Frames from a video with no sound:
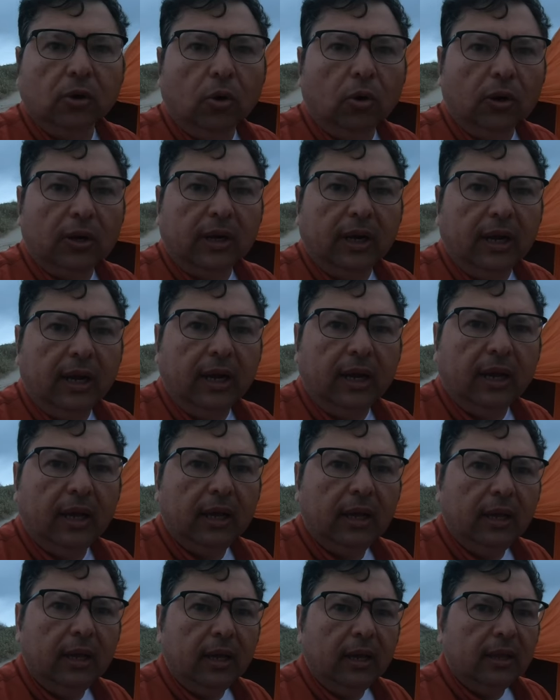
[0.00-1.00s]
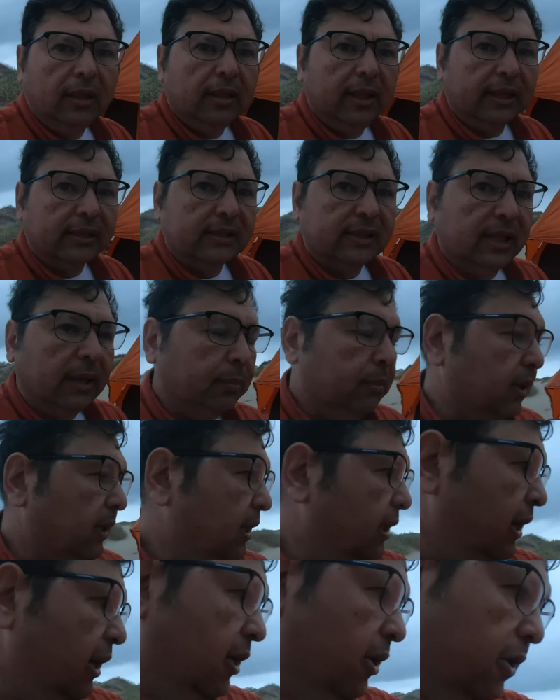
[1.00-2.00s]
Jorge that slept
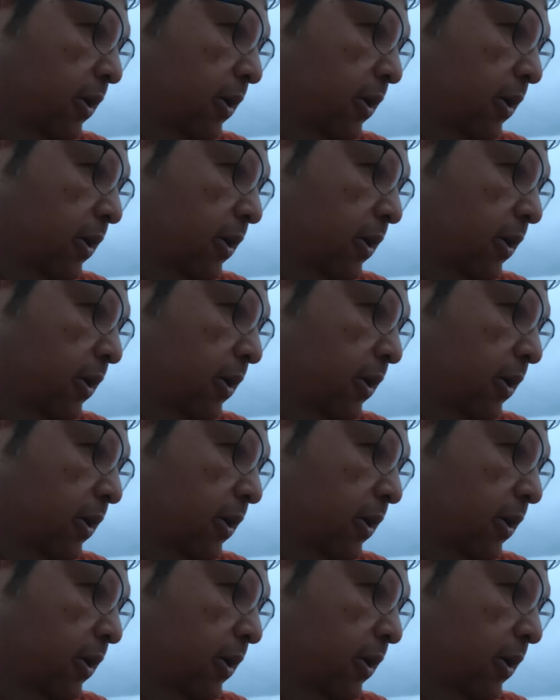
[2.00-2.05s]
in here